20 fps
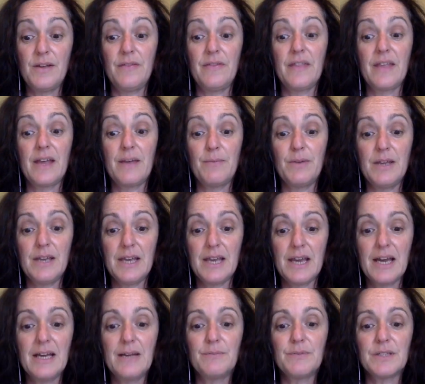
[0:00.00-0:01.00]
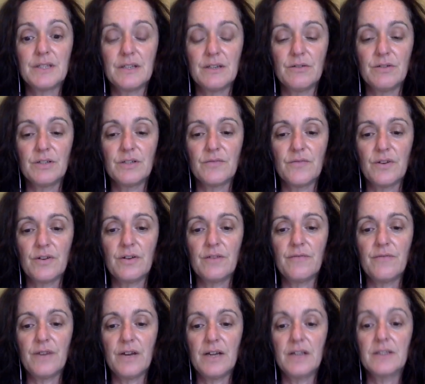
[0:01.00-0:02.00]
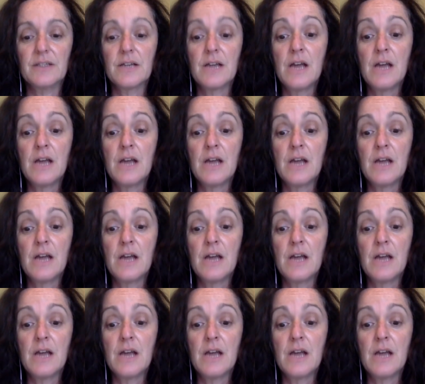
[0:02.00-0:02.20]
they became serious very fast.